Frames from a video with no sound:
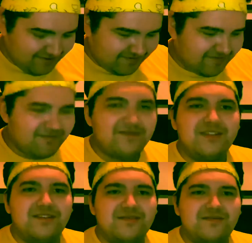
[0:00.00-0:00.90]

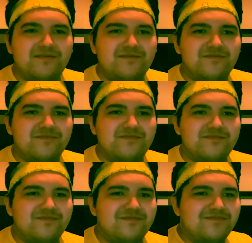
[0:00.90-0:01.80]

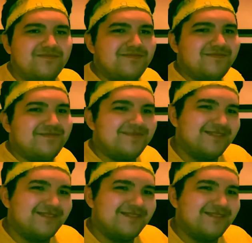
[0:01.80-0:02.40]
[no speech]